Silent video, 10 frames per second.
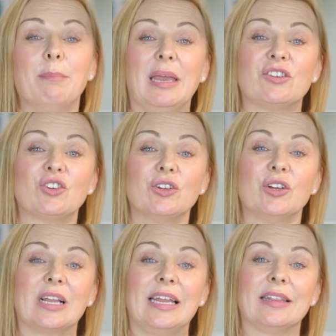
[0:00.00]
Make sure
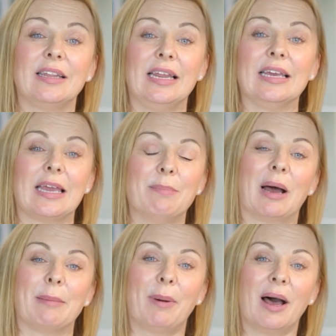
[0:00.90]
you click the link in
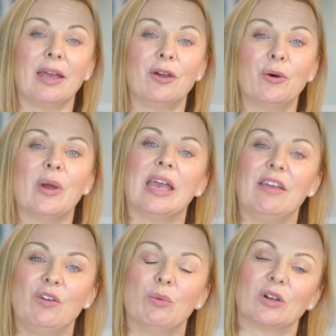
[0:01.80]
my bio
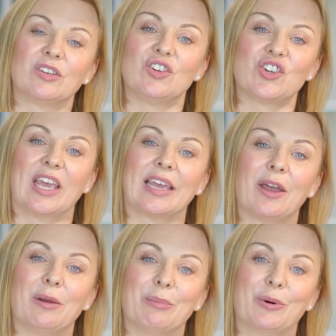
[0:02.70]
if you want to check out